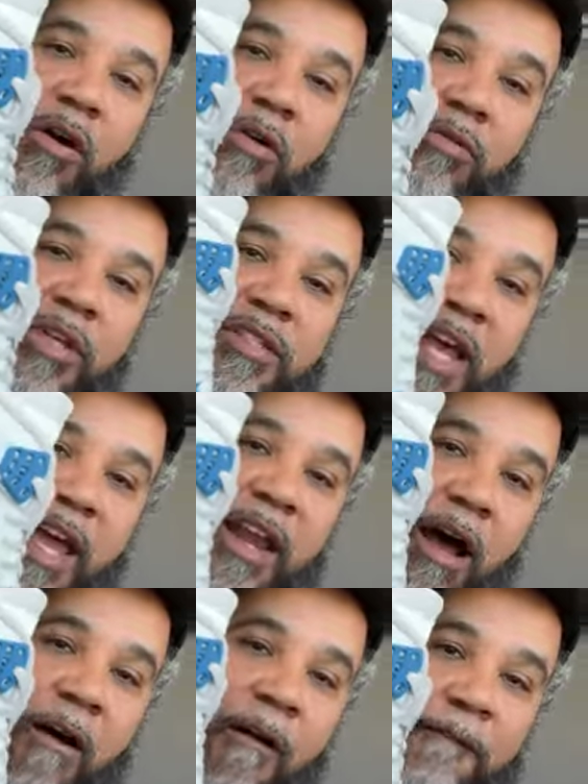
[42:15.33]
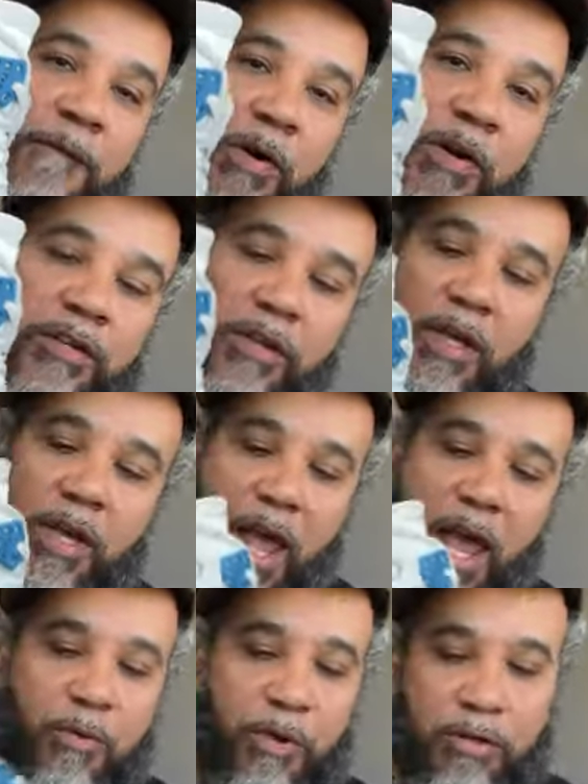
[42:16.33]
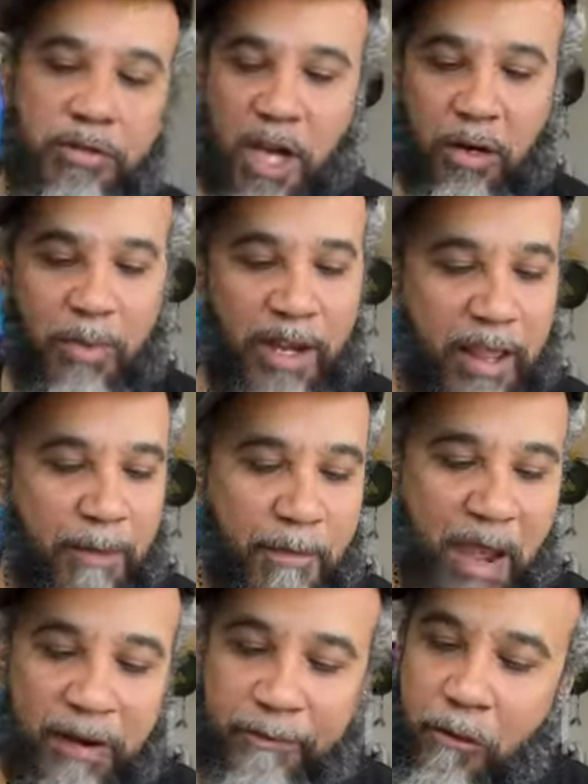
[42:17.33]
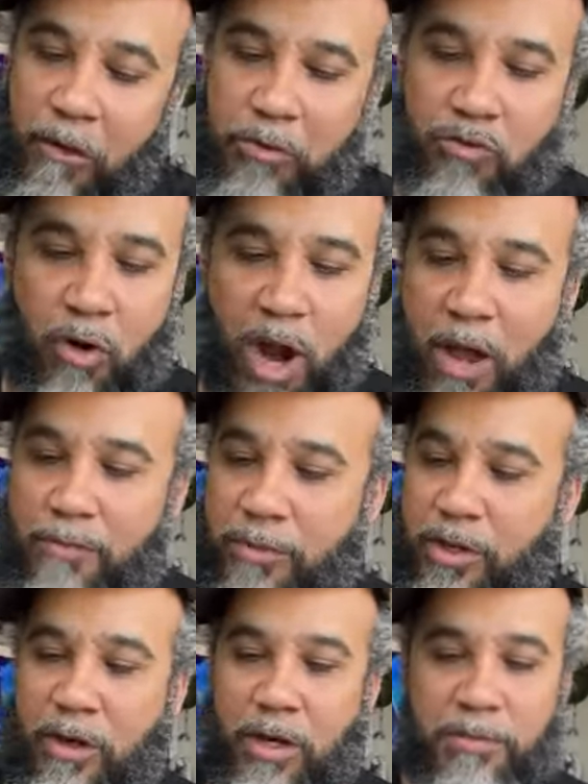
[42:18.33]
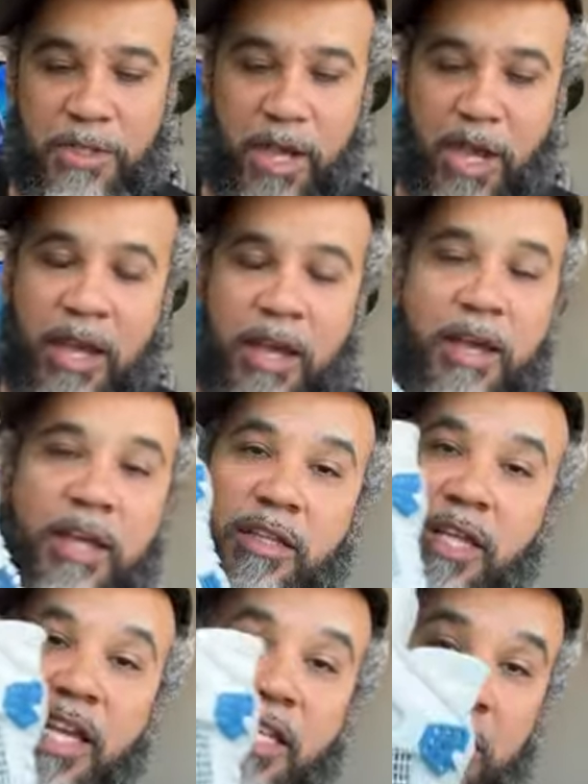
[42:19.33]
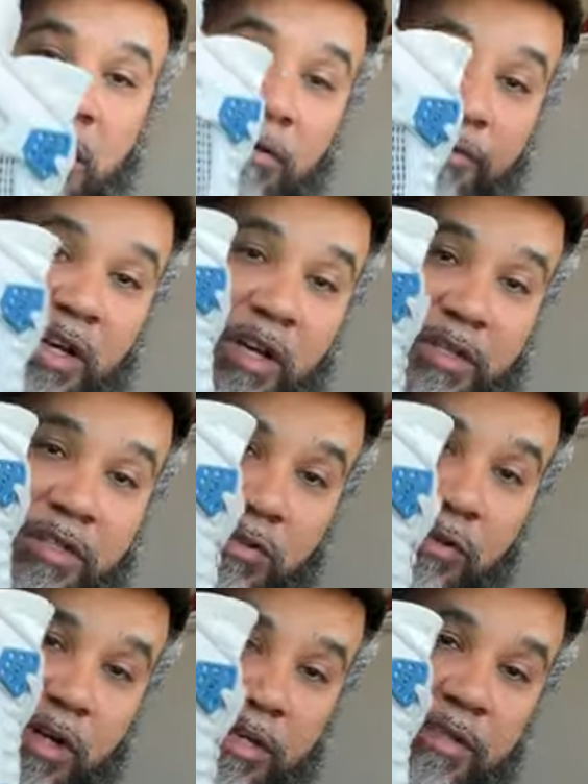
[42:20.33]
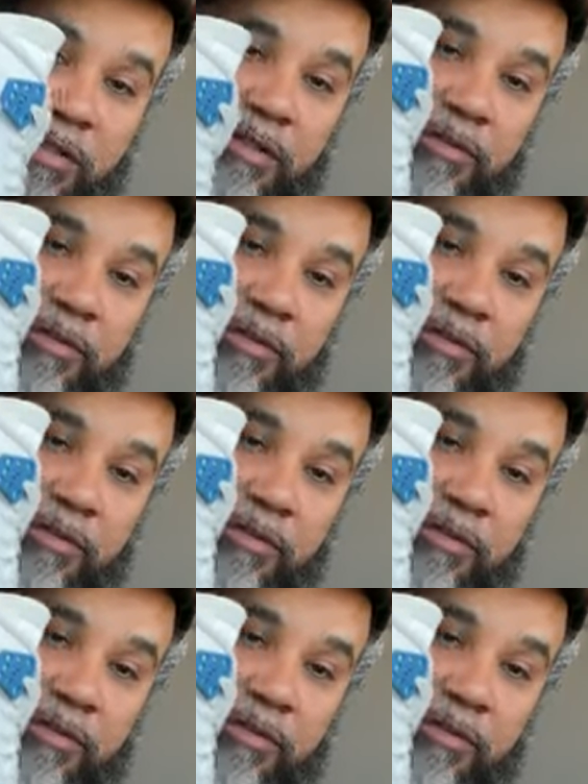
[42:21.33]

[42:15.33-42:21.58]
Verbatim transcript: on these Anna on foot and we're going to talk about that metaphor drop. You know what I'm saying? These going to flood the streets.